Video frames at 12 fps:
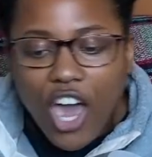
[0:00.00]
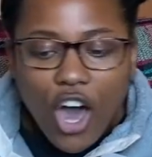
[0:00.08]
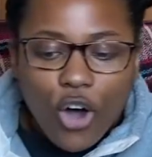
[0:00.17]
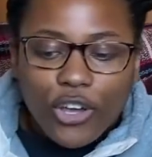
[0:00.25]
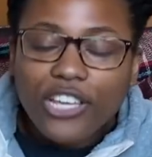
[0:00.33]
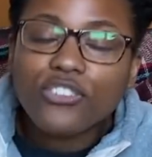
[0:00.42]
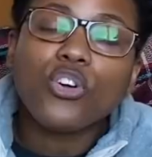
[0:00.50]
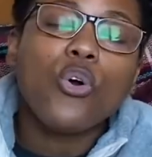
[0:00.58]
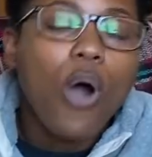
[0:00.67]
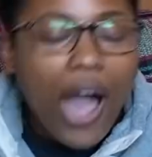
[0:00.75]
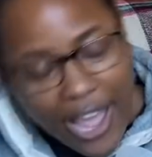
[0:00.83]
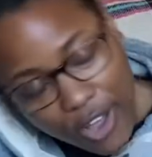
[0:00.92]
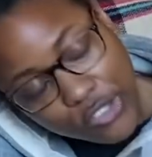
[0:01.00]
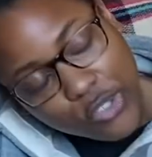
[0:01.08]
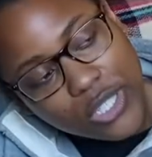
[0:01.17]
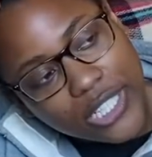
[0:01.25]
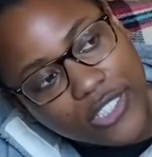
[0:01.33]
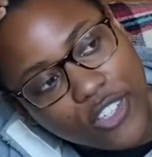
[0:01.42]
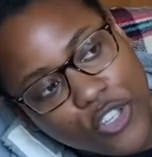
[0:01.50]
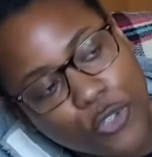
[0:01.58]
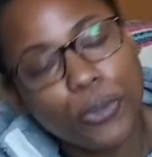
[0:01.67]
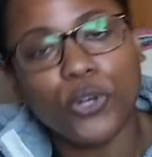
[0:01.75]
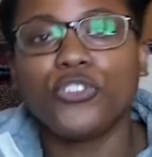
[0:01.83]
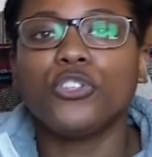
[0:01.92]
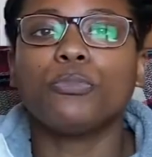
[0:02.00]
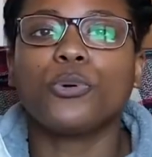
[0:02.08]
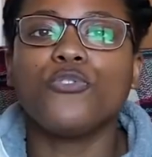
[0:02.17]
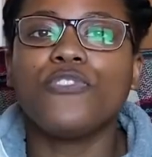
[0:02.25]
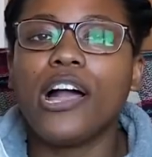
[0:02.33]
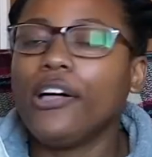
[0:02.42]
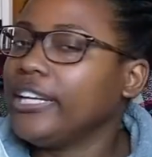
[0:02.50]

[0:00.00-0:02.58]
Okay, so I also clicked on this person's profile,